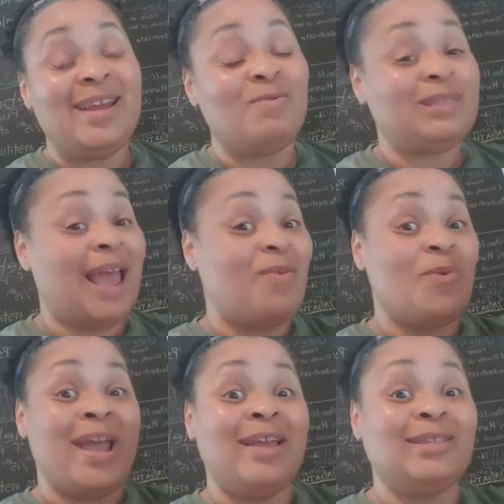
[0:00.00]
It was like
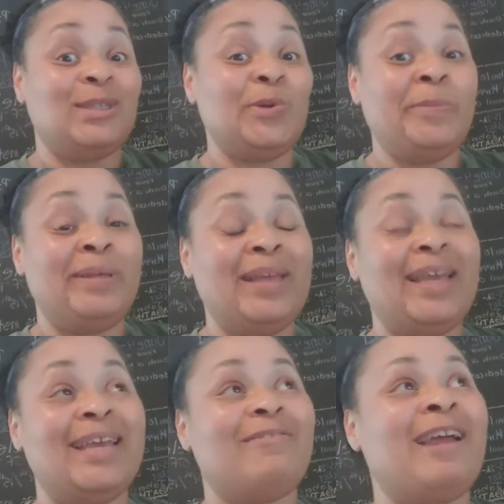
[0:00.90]
way too
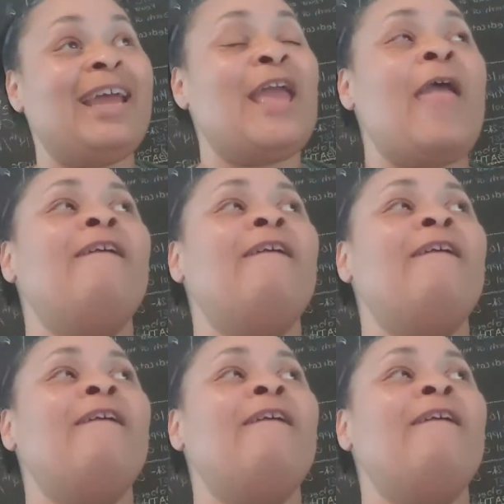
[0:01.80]
big, right?